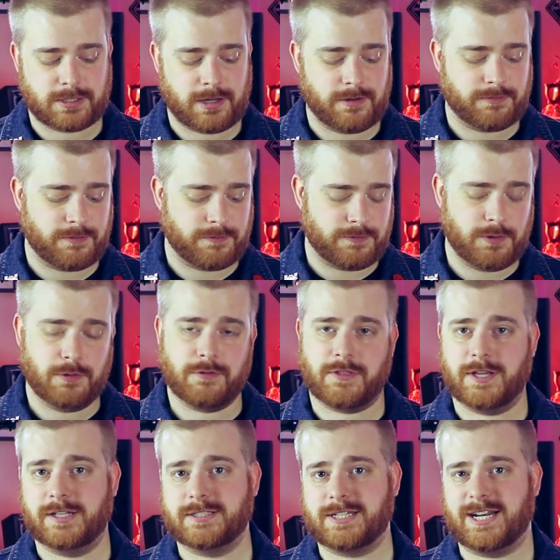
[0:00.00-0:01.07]
of a few
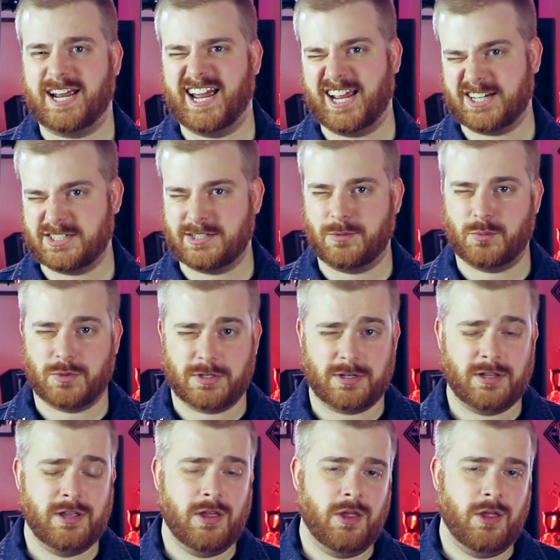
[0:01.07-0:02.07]
things that I actually would